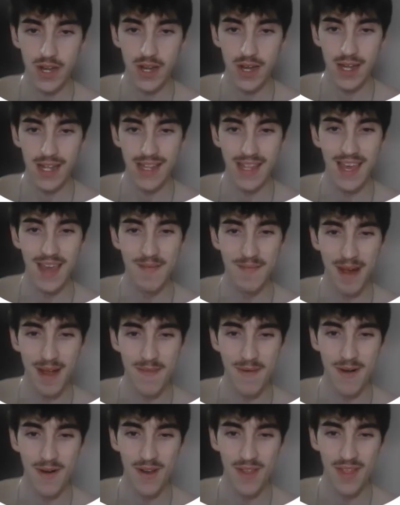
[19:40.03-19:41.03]
and then my
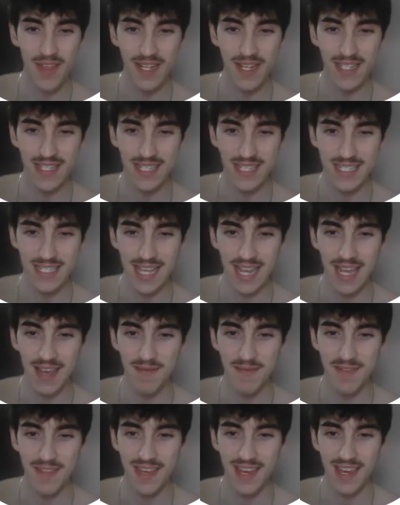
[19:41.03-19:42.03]
opponent thinks the
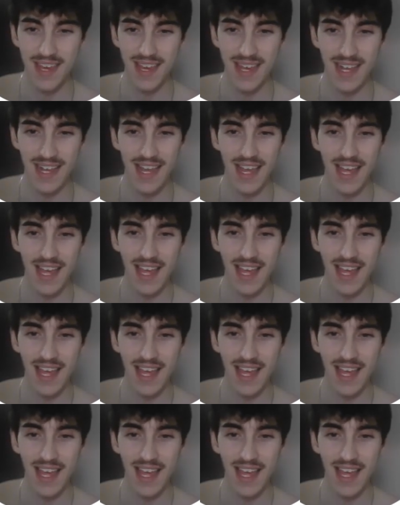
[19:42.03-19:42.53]
same thing.